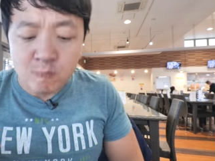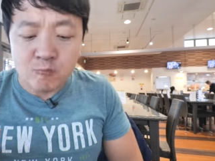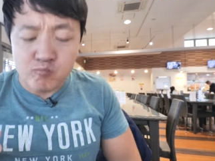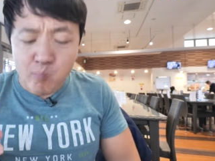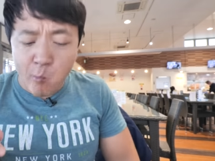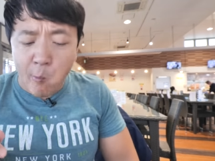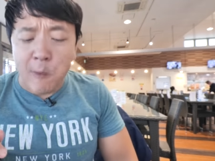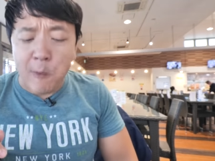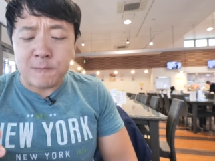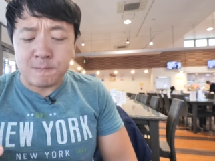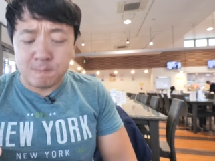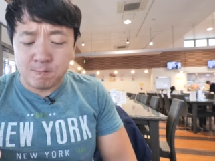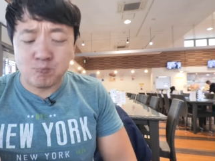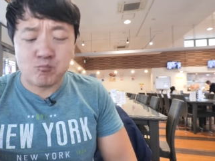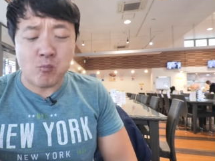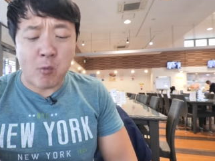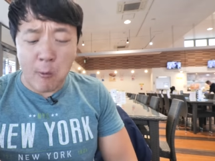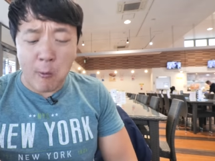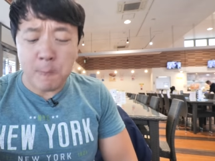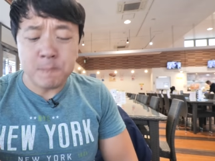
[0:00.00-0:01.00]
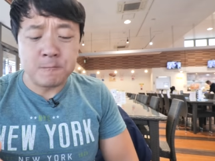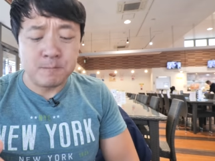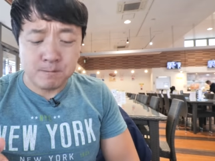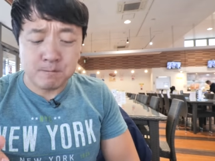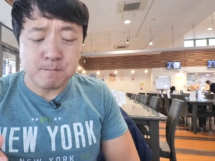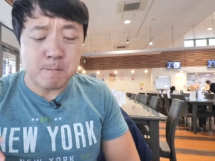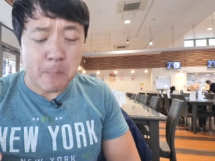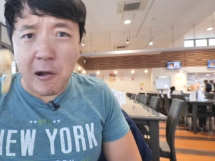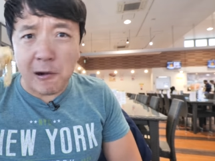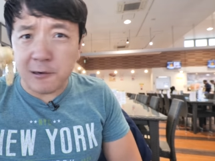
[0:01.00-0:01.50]
Mm.
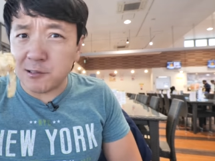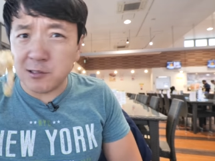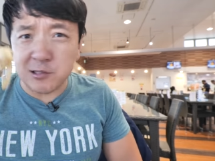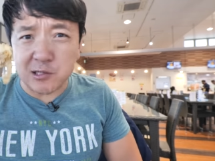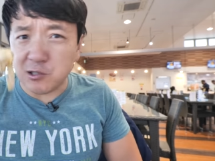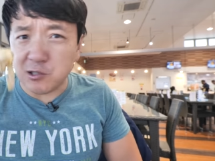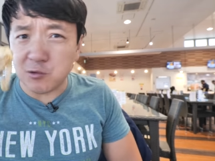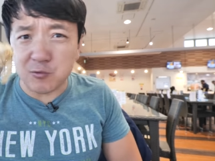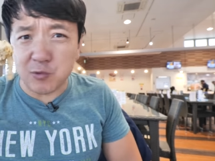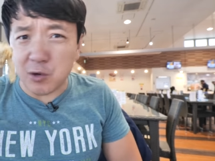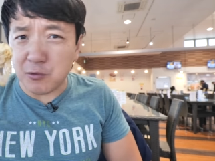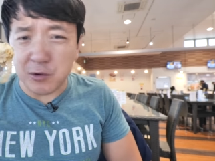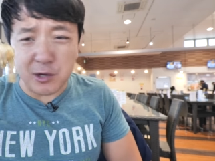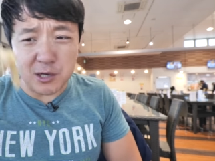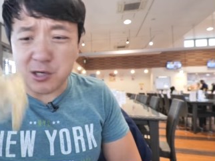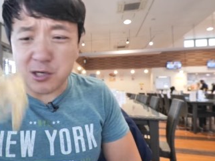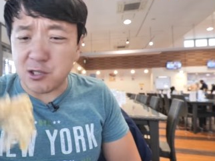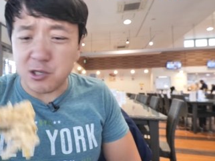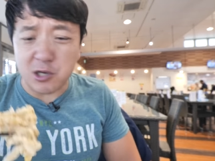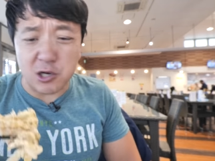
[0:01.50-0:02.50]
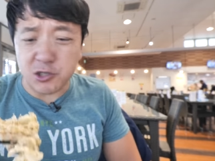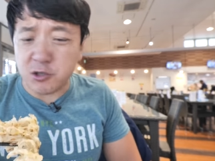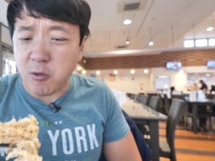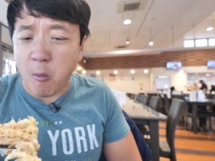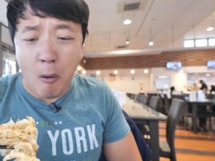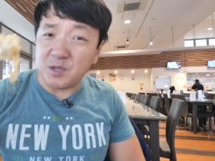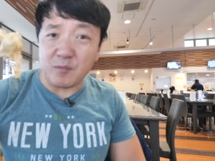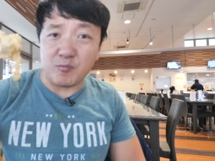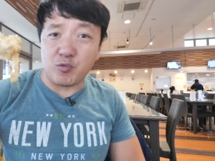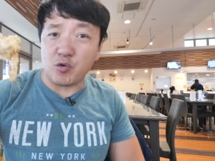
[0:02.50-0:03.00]
That's such a great way to eat this.
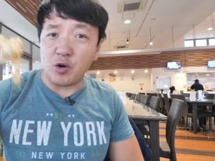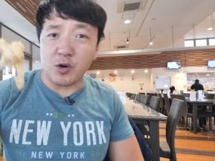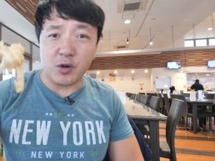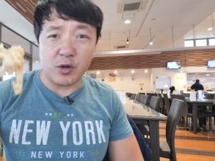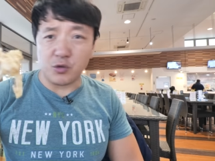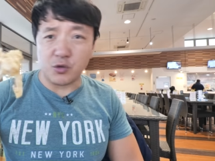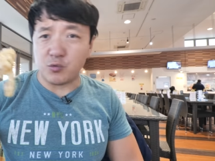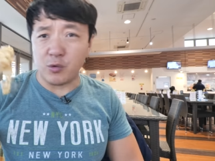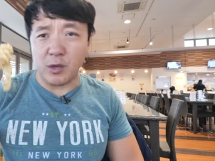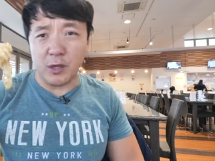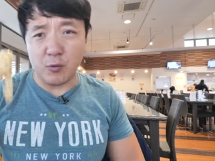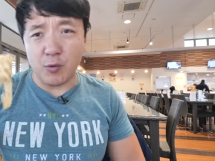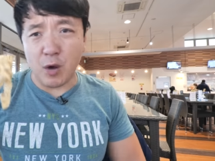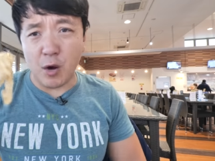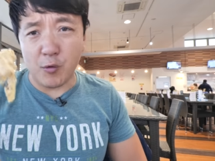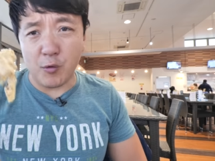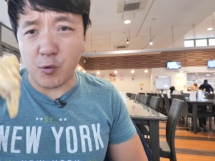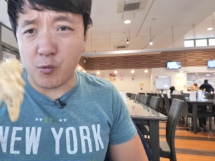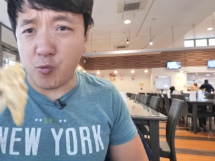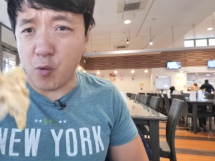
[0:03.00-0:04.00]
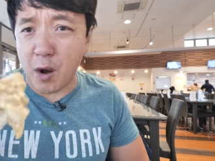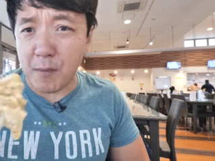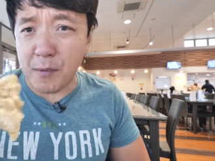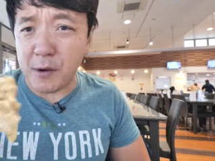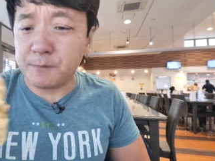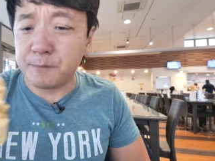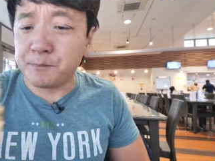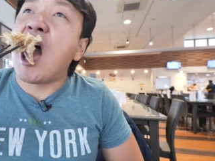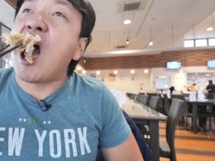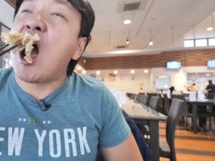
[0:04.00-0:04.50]
Tempura goes really well with
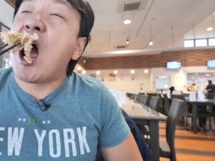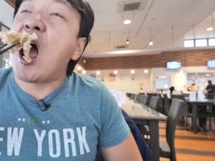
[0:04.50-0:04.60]
ramen.